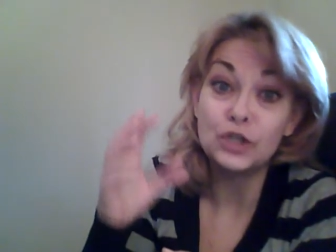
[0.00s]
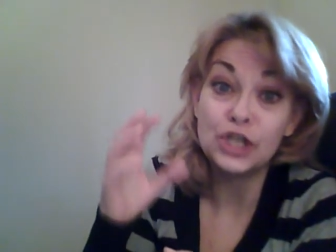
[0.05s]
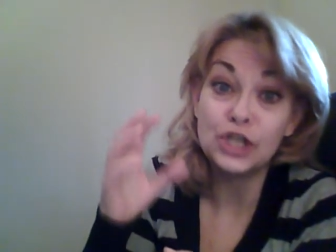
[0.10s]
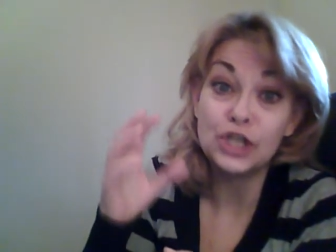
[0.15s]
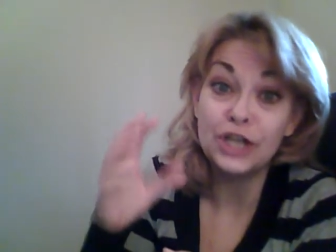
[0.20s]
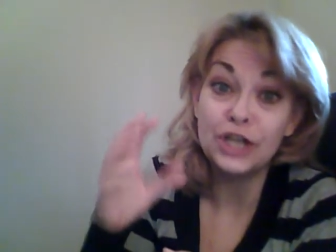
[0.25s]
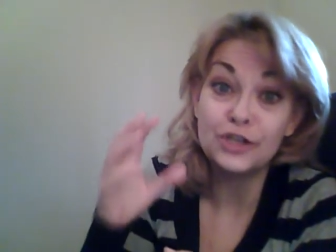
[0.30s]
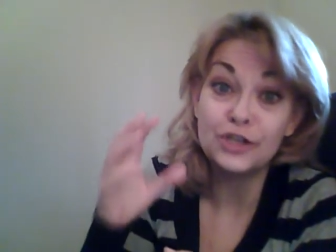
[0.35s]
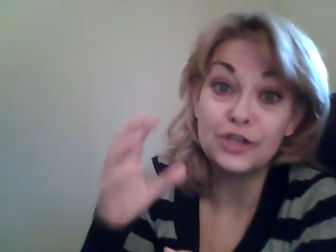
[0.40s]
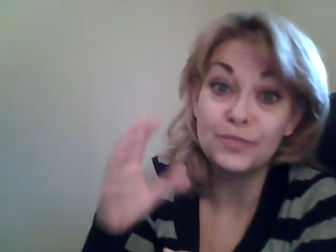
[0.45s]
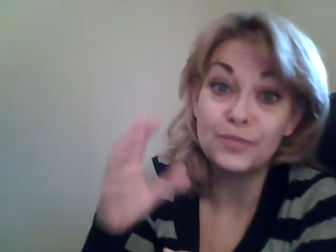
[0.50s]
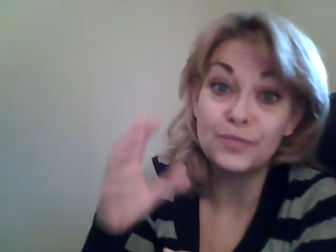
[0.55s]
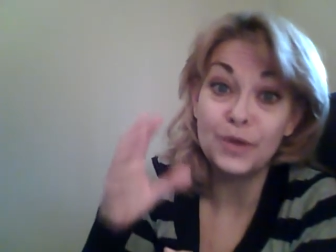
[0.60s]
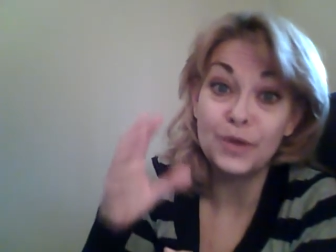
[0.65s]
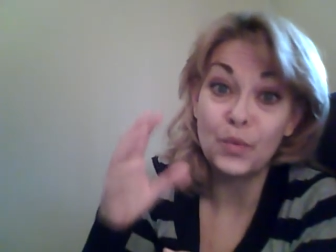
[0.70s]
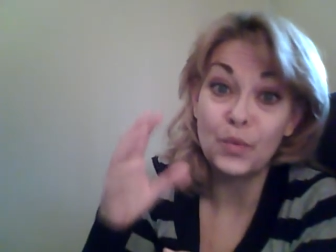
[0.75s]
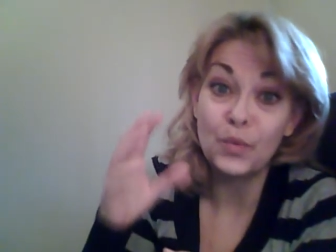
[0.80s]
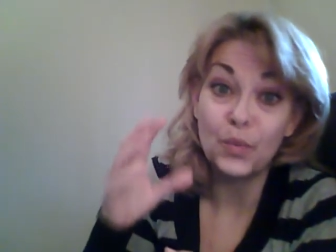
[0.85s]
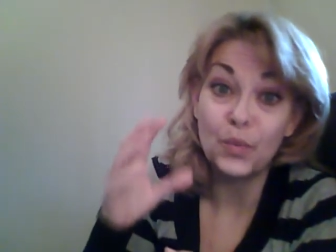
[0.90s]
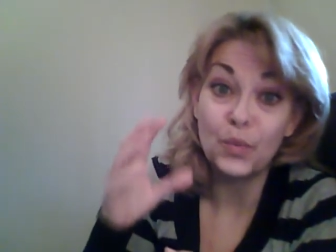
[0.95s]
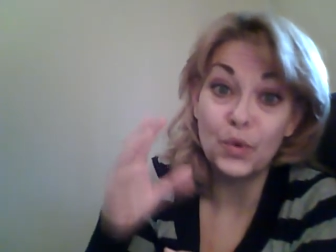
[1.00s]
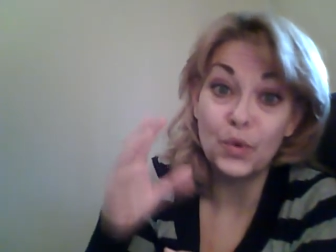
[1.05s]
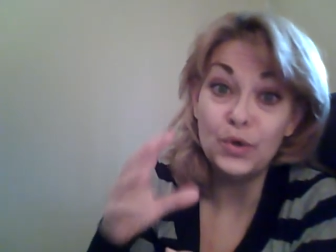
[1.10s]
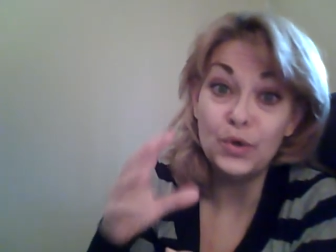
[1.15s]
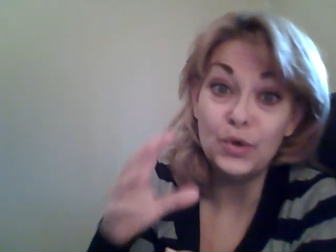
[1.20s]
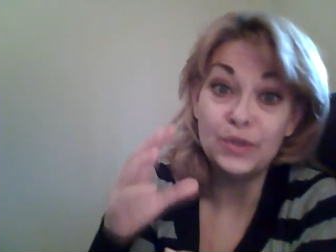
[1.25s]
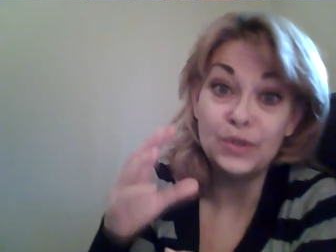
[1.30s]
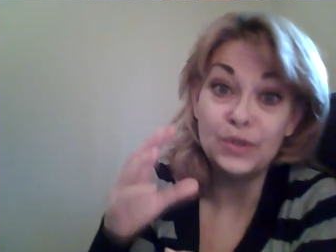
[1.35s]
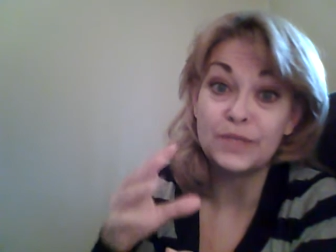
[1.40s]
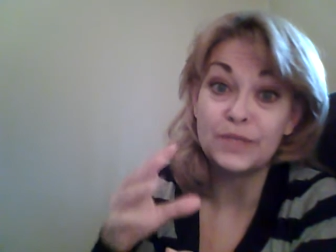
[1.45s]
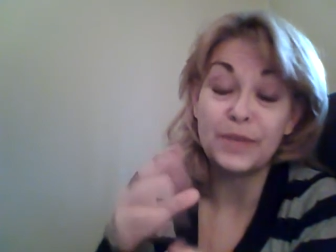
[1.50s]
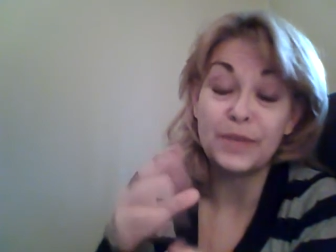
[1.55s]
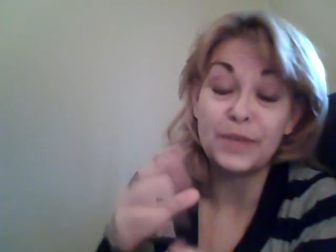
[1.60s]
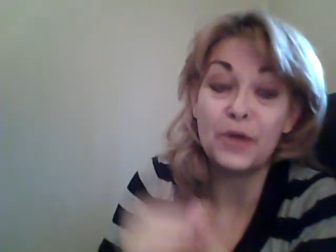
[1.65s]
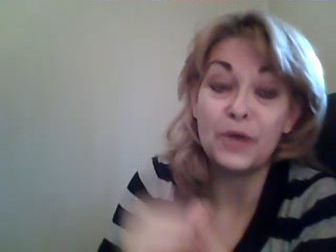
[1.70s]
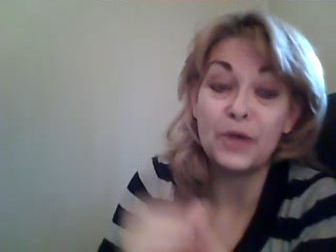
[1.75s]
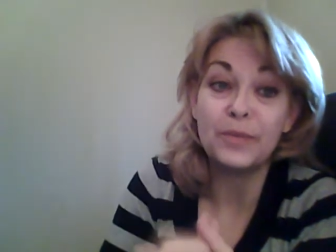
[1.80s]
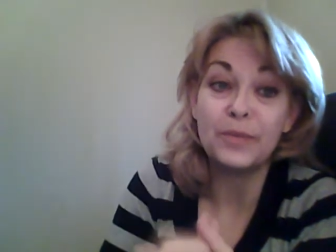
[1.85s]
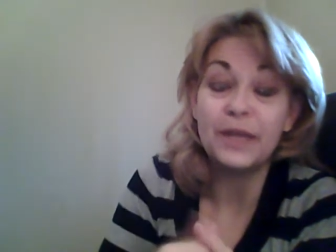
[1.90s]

judgment words about